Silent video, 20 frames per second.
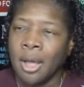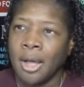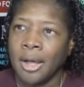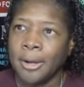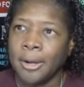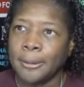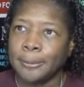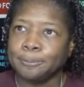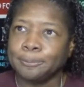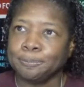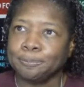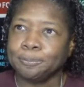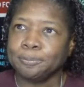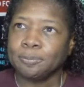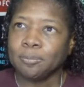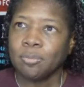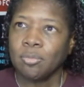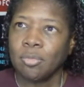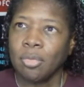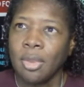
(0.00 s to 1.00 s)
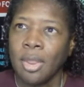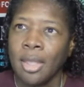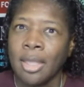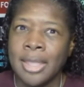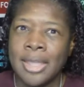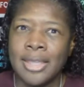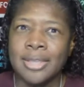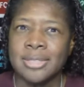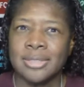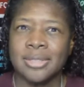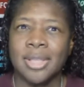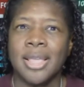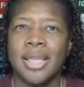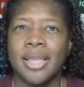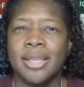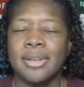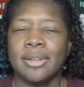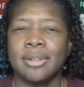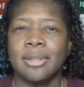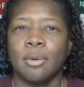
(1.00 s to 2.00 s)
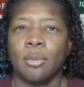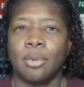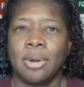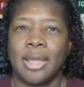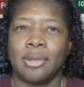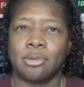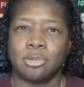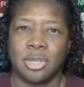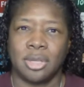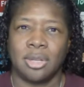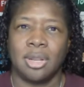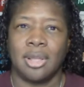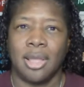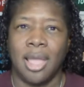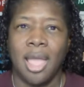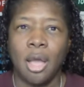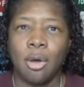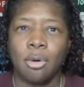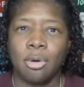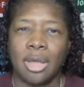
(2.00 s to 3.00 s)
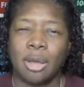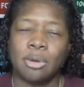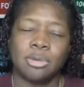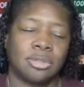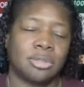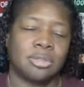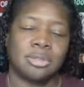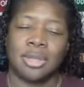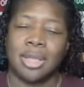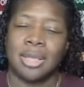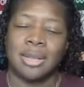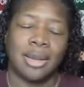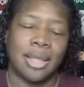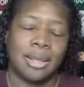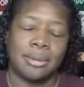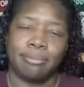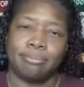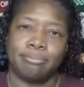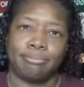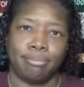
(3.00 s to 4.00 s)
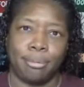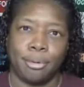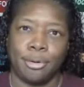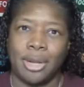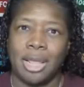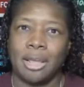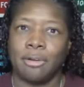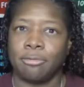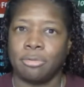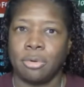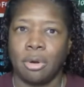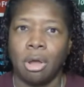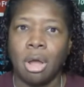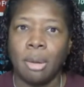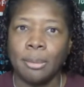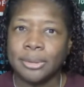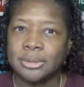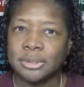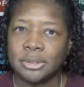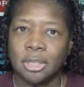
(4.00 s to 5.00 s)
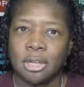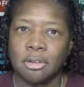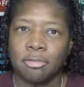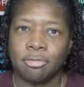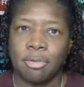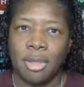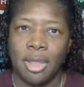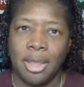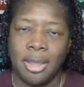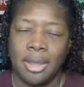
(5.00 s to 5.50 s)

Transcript: Um, he said when I was getting out, I just kind of like burnt out from the Army stuff,